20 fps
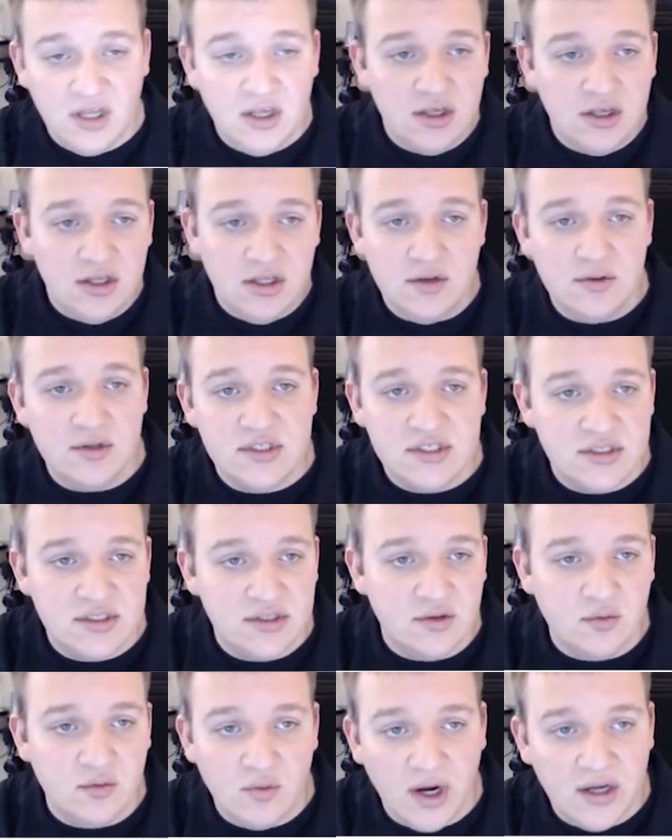you can
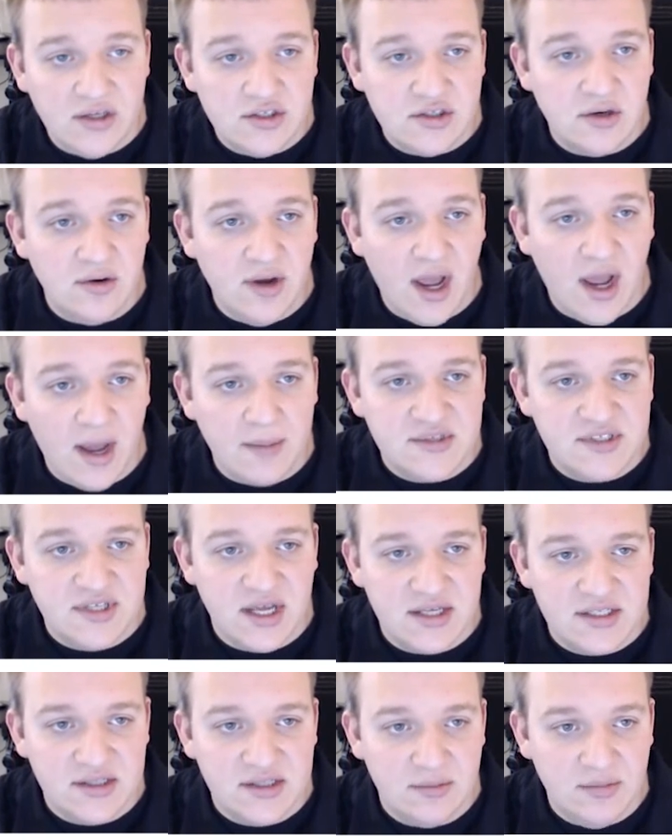still write your own apps,
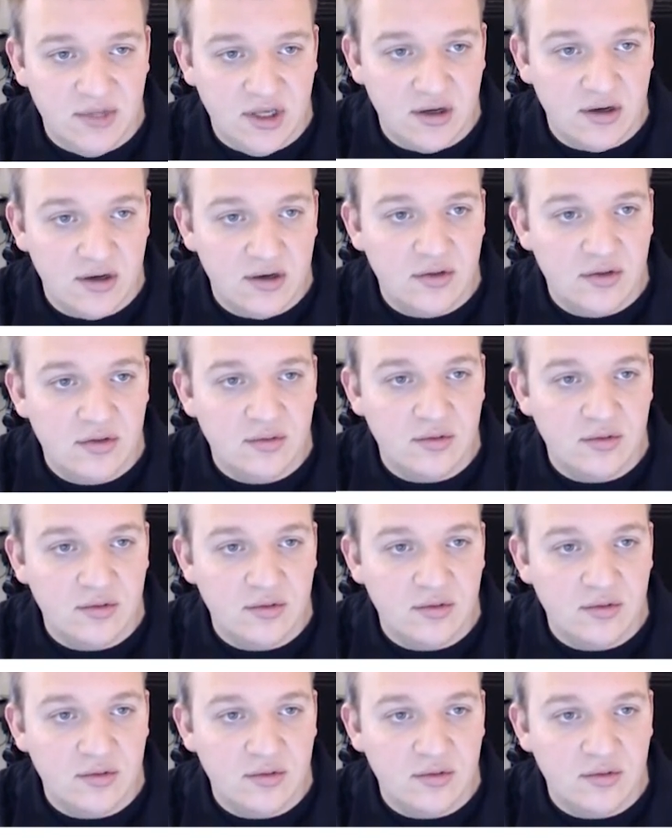test them here through